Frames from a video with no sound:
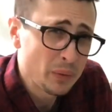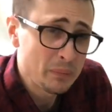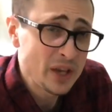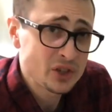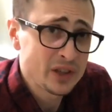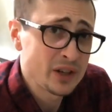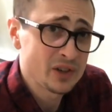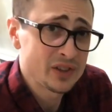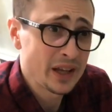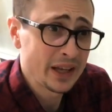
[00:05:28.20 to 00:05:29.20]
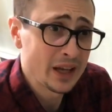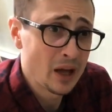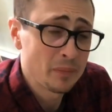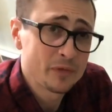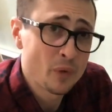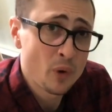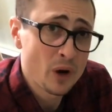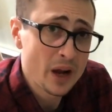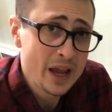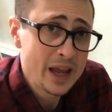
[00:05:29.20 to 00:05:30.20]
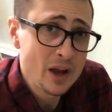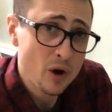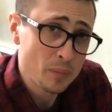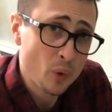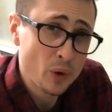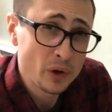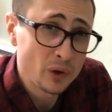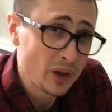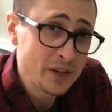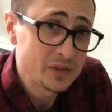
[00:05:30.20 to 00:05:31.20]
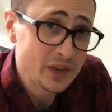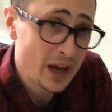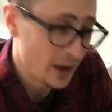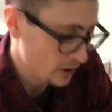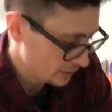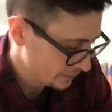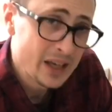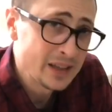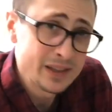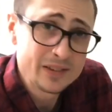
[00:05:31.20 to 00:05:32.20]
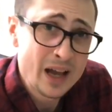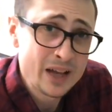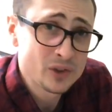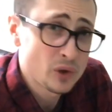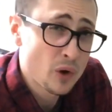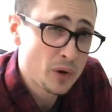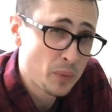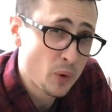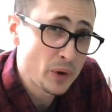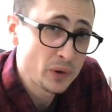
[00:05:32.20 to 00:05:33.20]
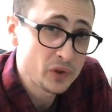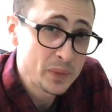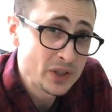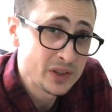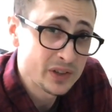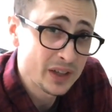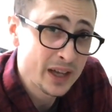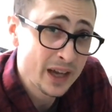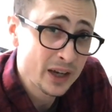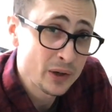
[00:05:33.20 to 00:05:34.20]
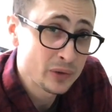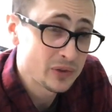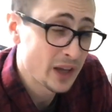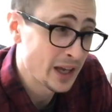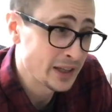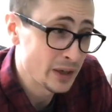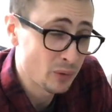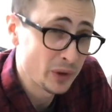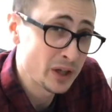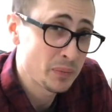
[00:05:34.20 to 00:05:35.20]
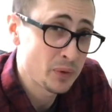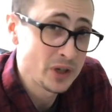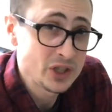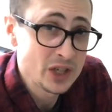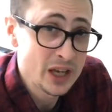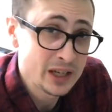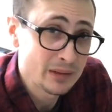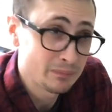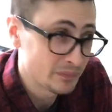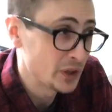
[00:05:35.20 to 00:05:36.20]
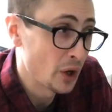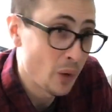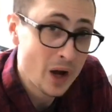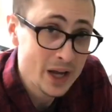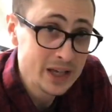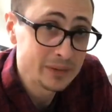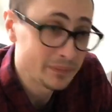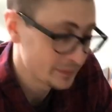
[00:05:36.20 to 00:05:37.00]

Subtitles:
make sure that you're setting it up for a arboreal lifestyle. These guys are an arboreal species of geckos, and they really appreciate, height.